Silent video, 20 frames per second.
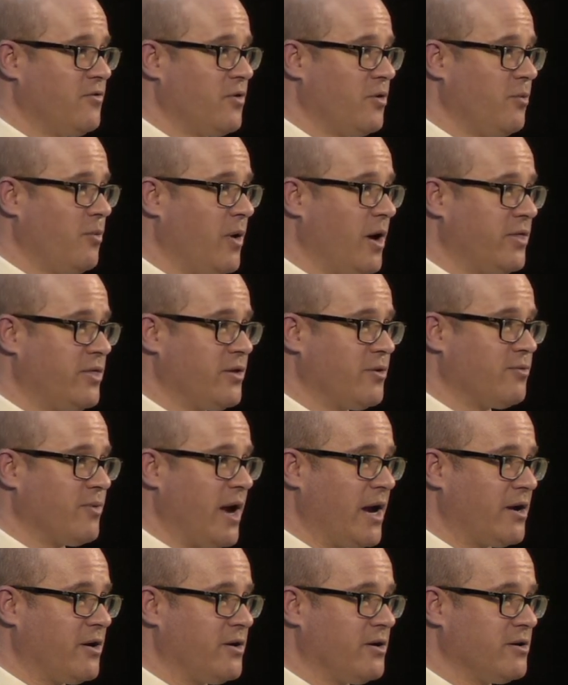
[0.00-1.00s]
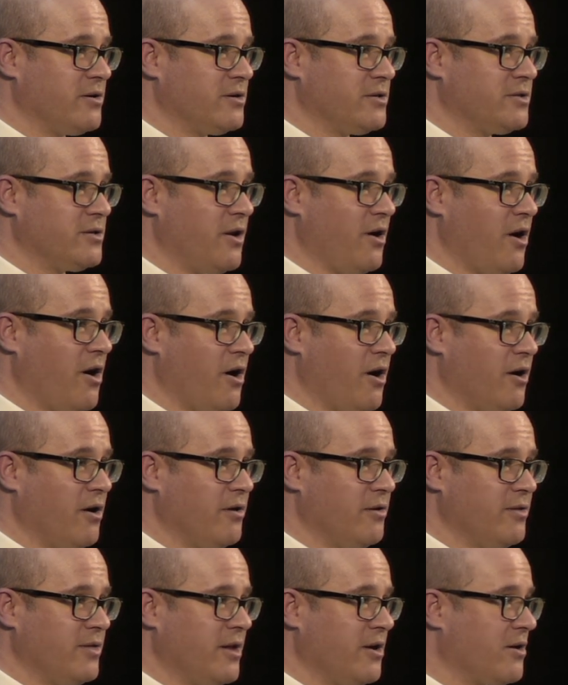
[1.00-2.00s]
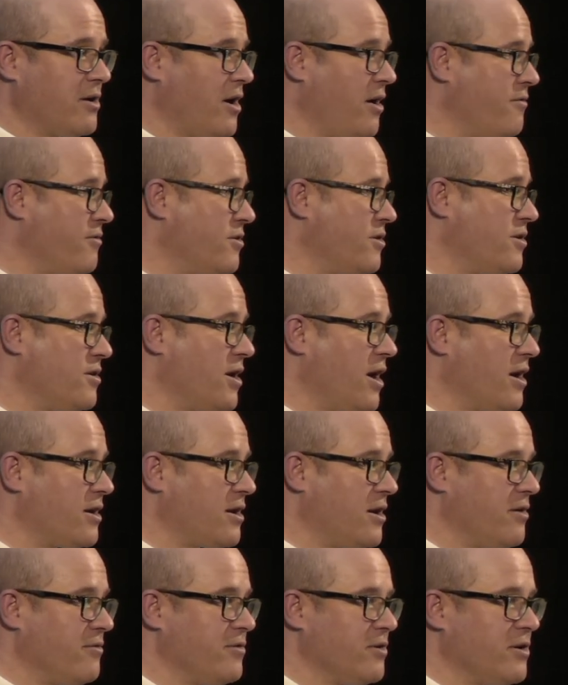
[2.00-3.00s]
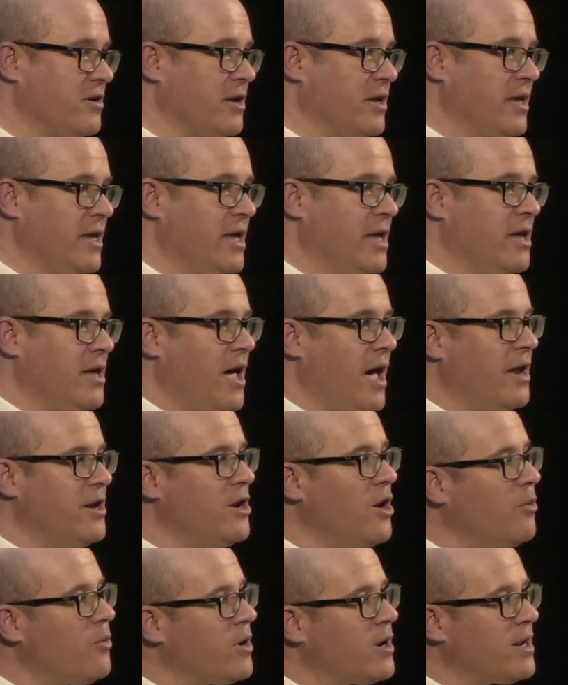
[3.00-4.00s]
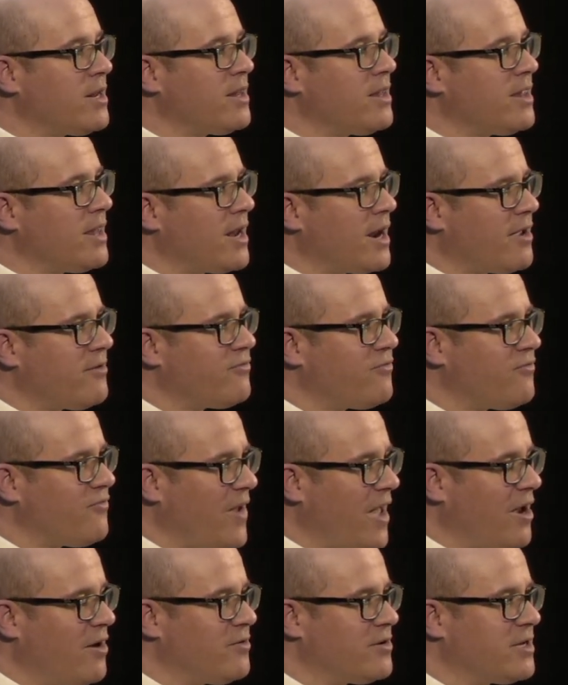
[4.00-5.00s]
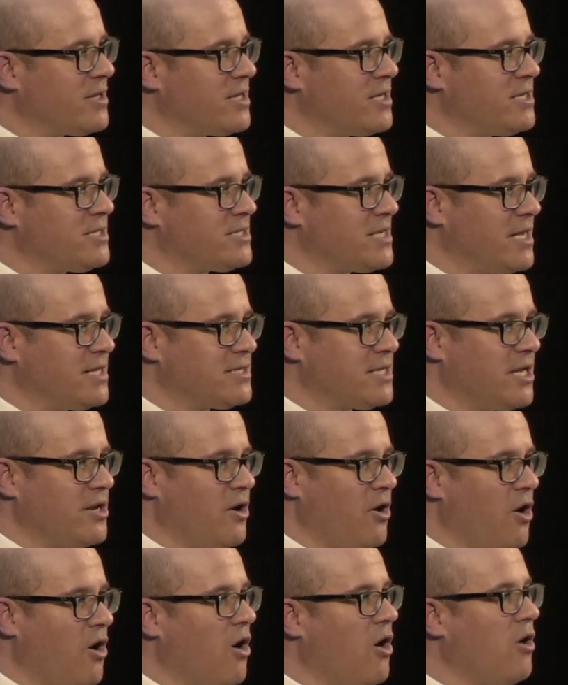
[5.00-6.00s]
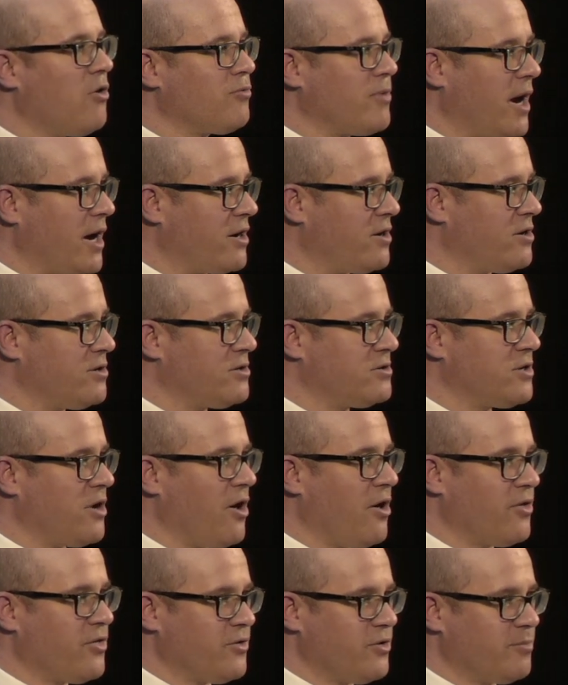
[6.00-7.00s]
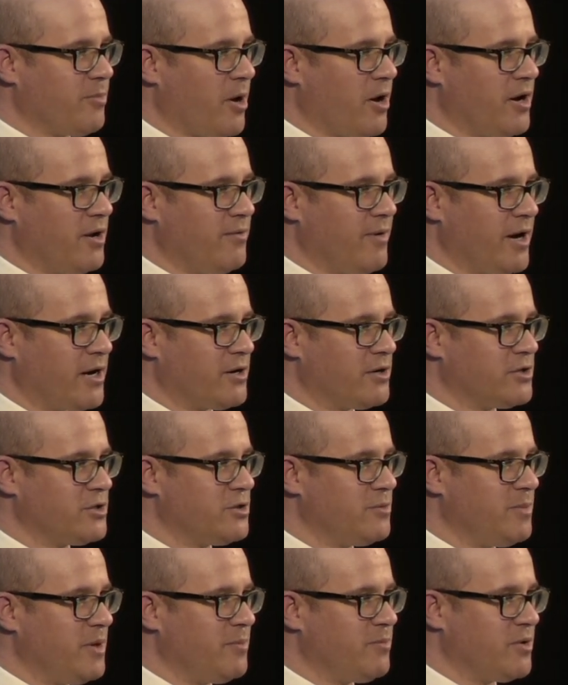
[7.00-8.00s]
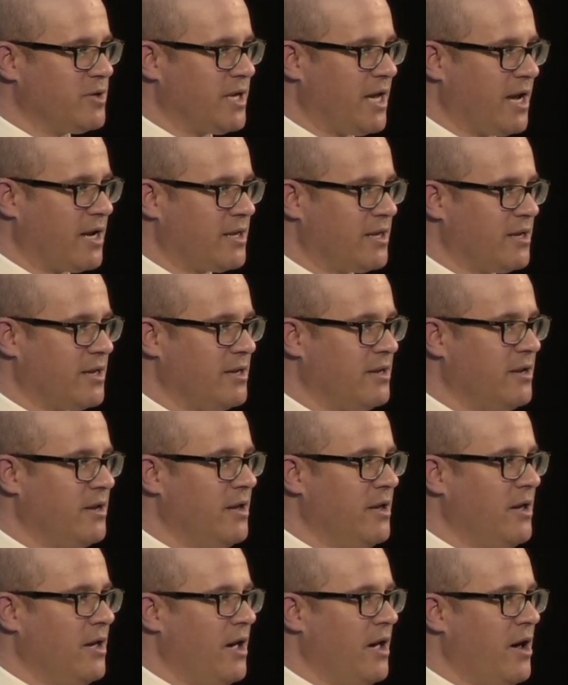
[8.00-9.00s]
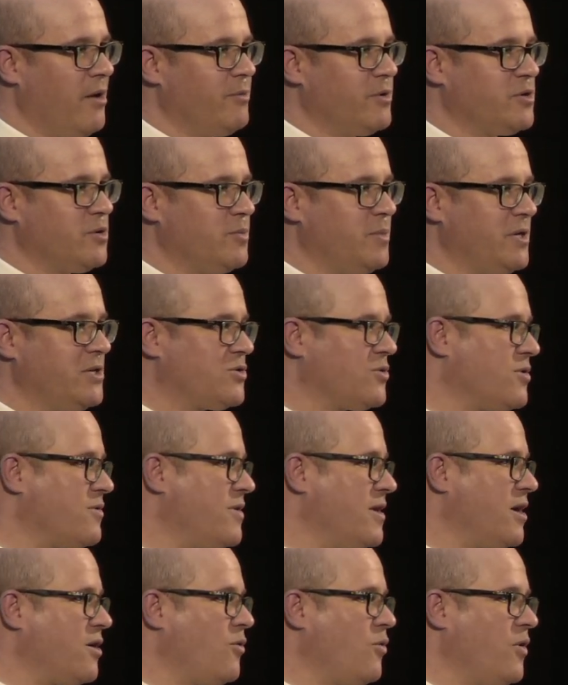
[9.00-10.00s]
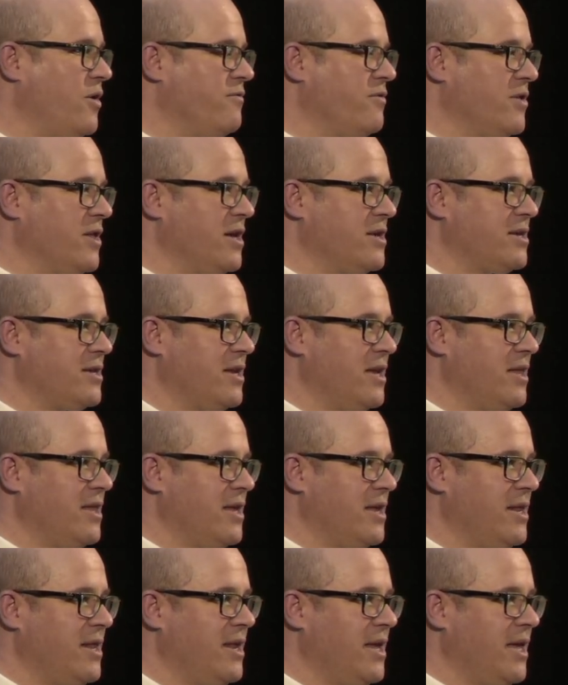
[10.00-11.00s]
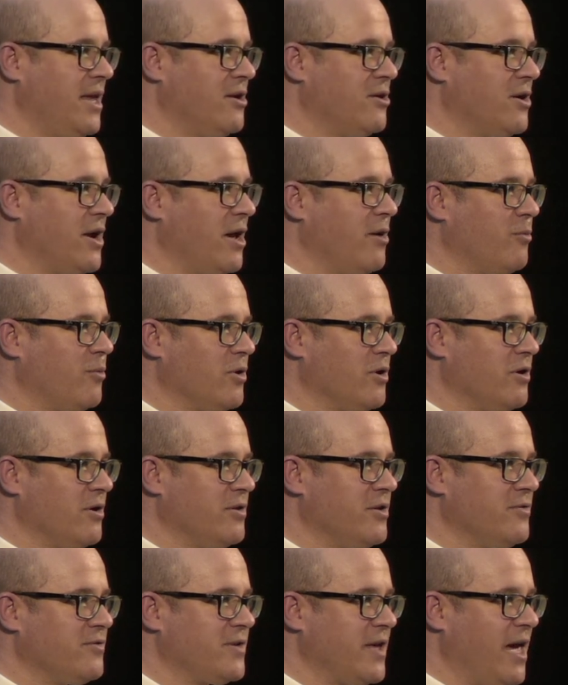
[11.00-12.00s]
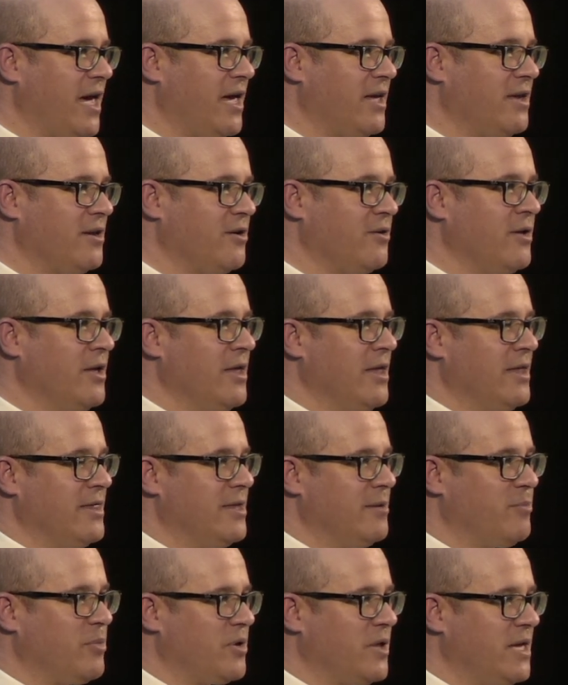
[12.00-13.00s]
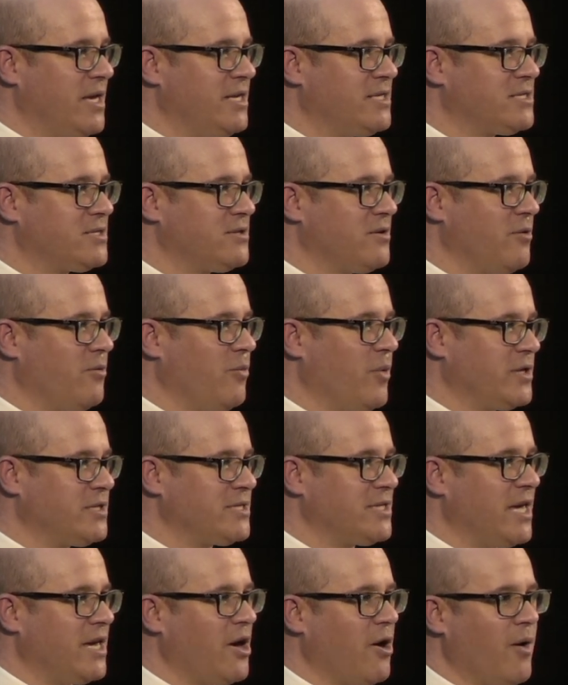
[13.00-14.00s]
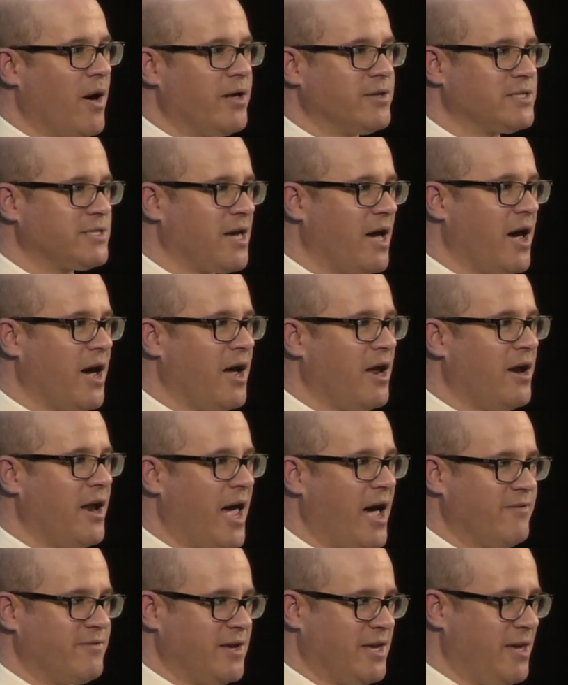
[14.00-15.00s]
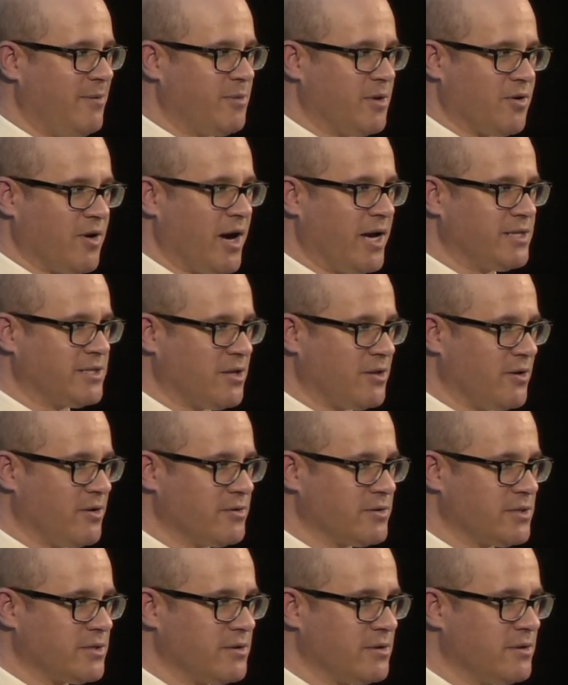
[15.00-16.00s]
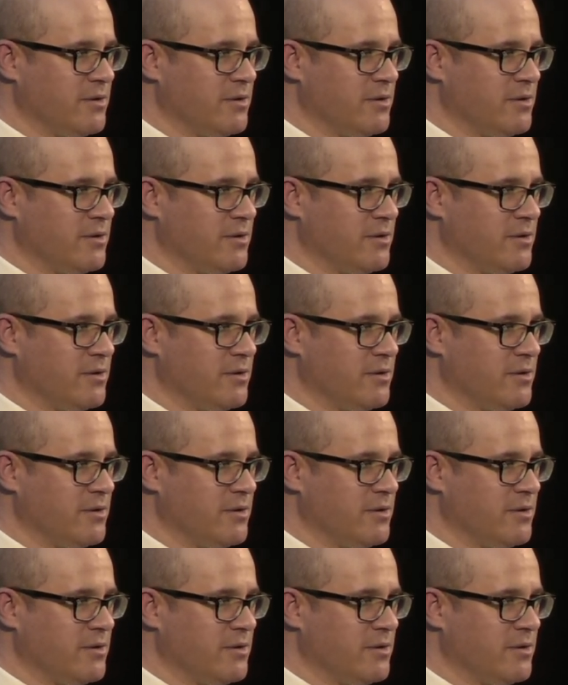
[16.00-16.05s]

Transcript: for what the records are that are covered or not covered. And no one that I've found at least says that all records, all third-party records should be protected, which would be sort of the equivalent in the internet world of saying, the police, once they go outside, have to keep their eyes closed.